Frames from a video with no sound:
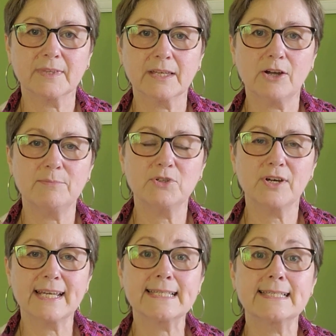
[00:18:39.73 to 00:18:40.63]
I'm
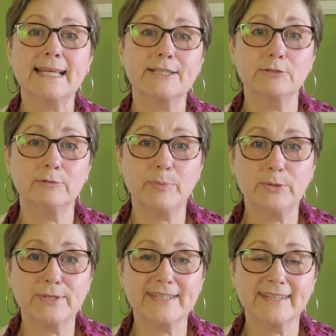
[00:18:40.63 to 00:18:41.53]
not a subtle
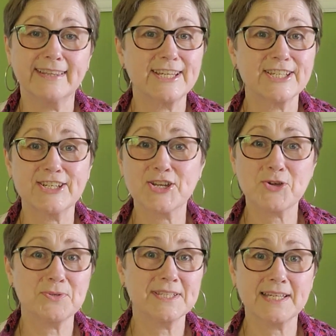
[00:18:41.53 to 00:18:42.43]
person. There's
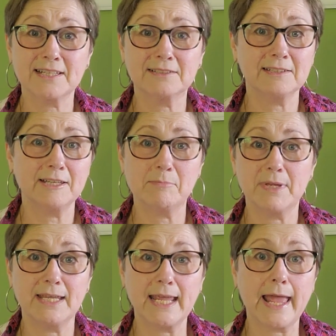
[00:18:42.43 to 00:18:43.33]
no subtle in
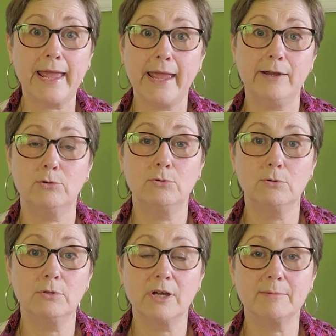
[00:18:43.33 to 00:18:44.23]
me at
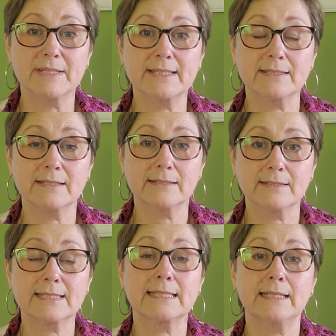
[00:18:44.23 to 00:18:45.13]
all. I'm a
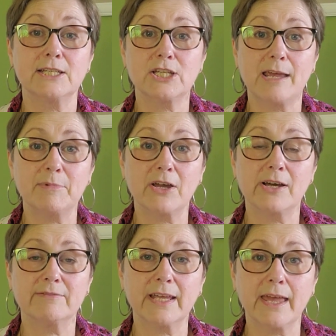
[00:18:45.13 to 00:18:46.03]
sledgehammer
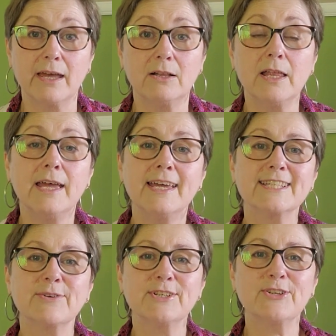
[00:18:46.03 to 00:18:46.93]
kind of a gal.
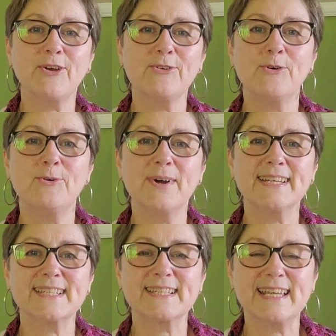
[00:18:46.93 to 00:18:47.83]
So I don't
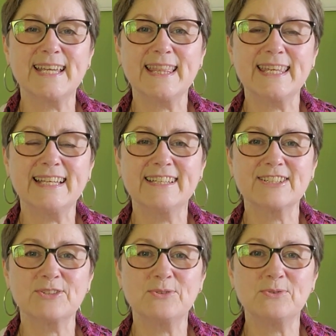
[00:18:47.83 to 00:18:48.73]
always see the
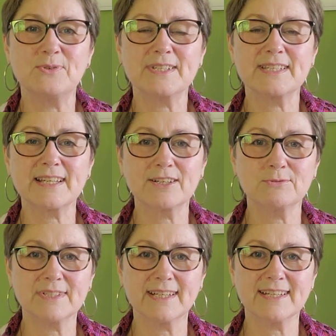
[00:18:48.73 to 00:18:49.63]
little
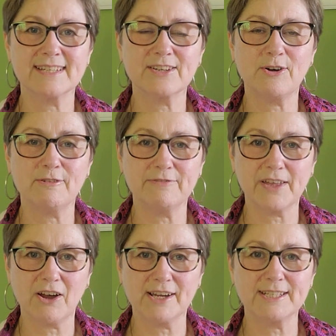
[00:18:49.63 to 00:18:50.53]
subtleties of
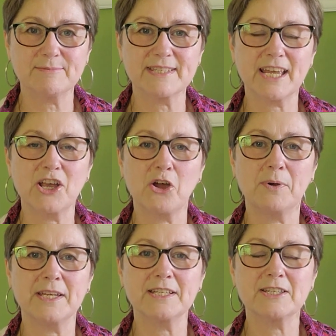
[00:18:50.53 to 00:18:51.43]
the items that go
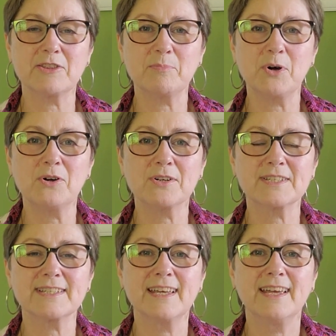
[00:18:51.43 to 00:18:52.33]
into the box.